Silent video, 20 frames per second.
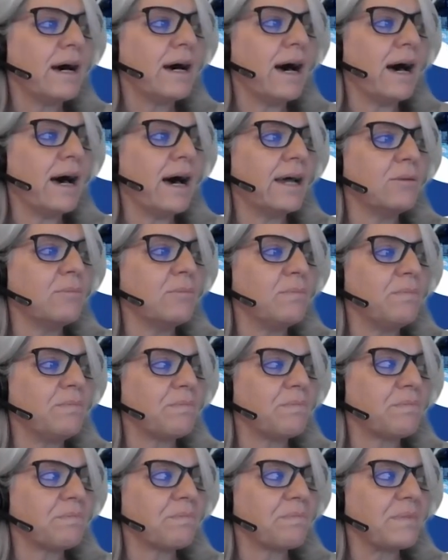And
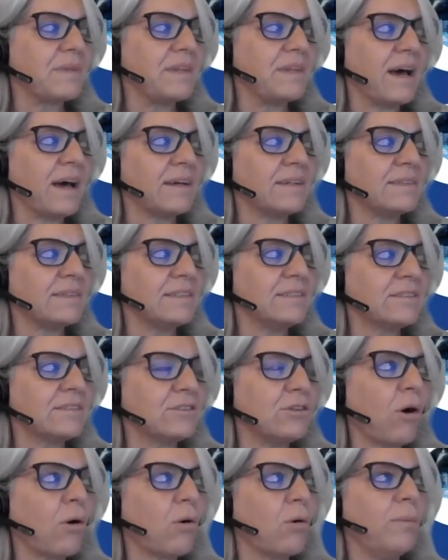yeah, this
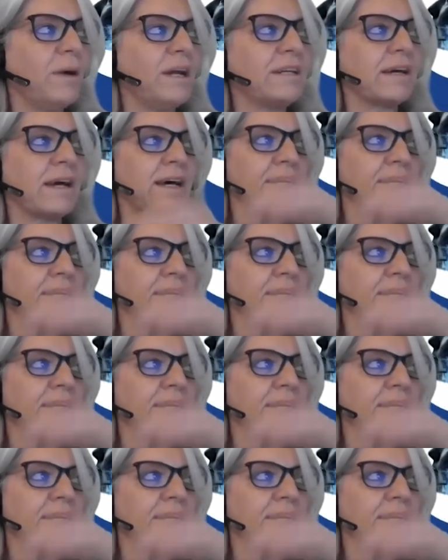document